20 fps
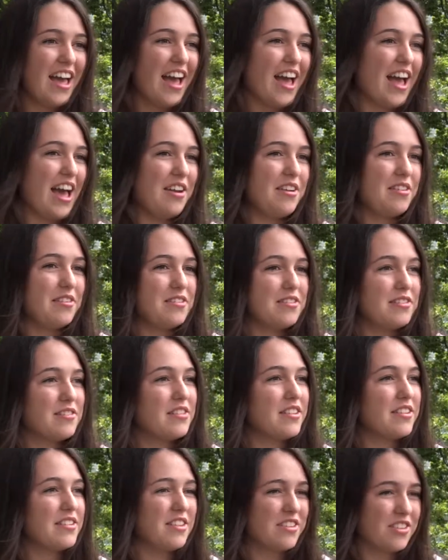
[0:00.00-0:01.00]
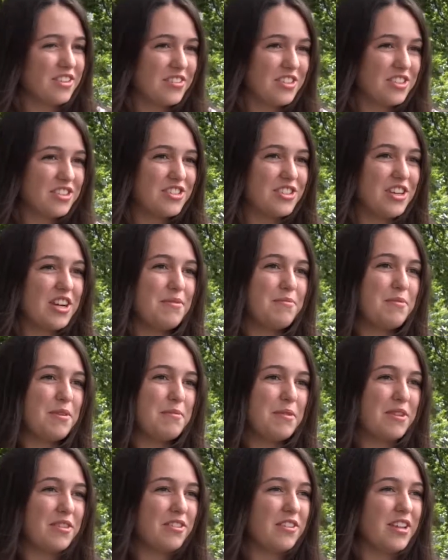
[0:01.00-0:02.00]
and during this trip
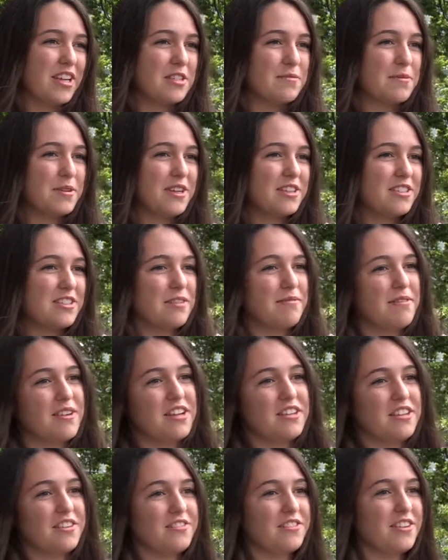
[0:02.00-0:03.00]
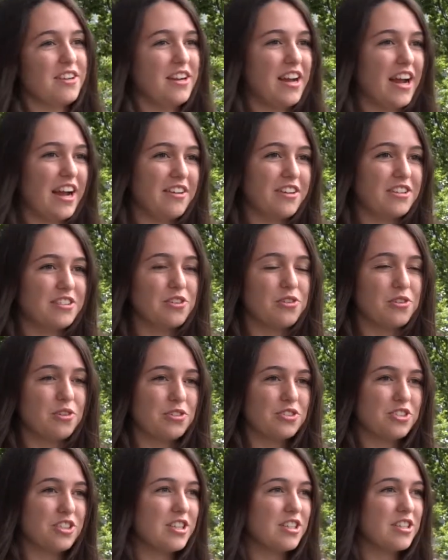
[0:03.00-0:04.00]
we've been experiencing many different Irish
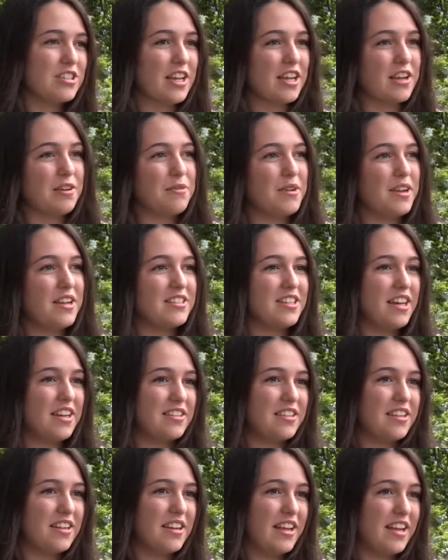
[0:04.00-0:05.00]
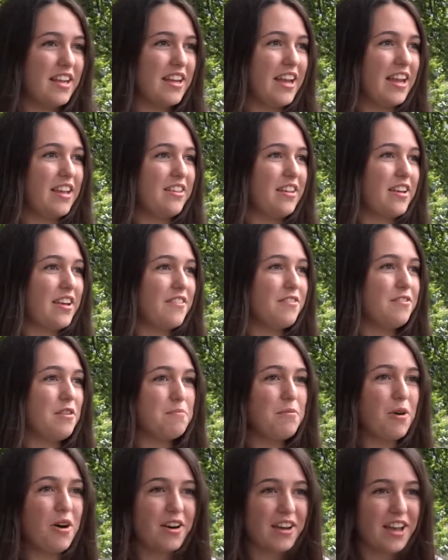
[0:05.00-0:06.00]
cultures. Like, we attended a Gaelic
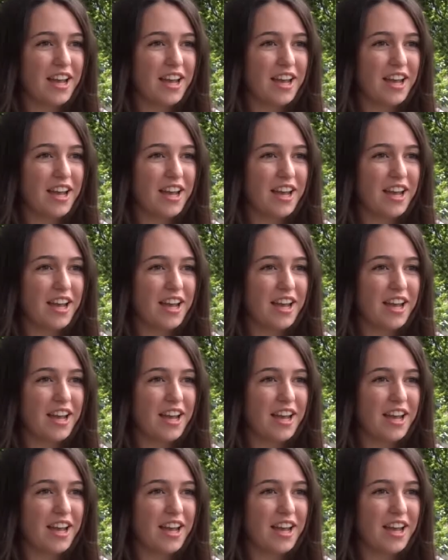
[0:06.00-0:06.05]
football